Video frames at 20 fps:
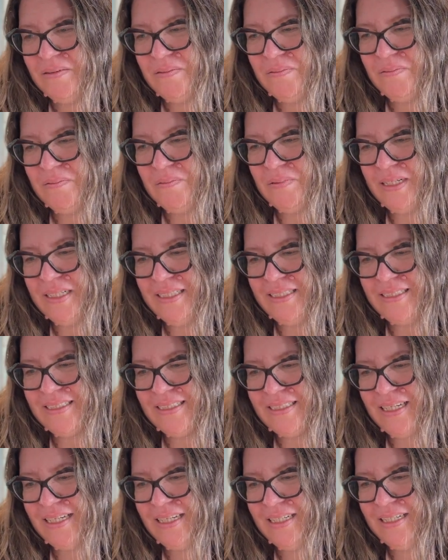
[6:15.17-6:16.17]

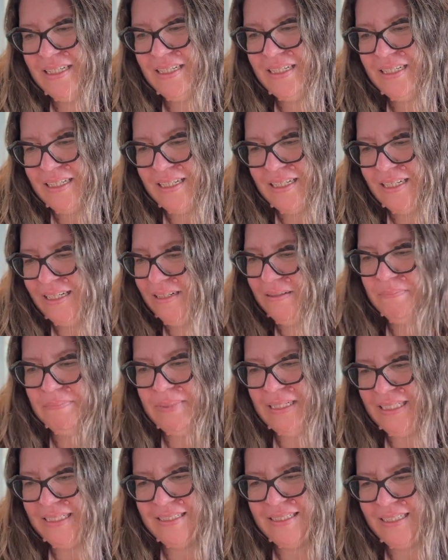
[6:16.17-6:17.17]
What an
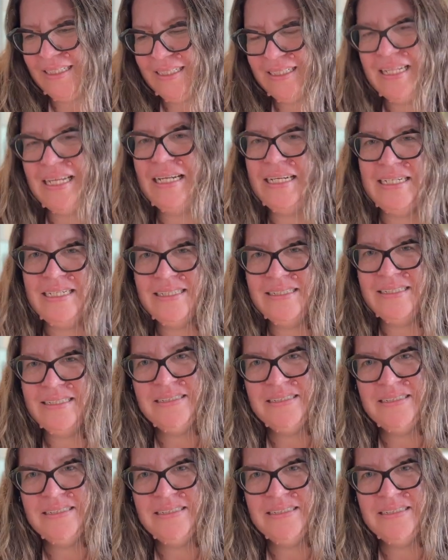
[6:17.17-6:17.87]
amazing thing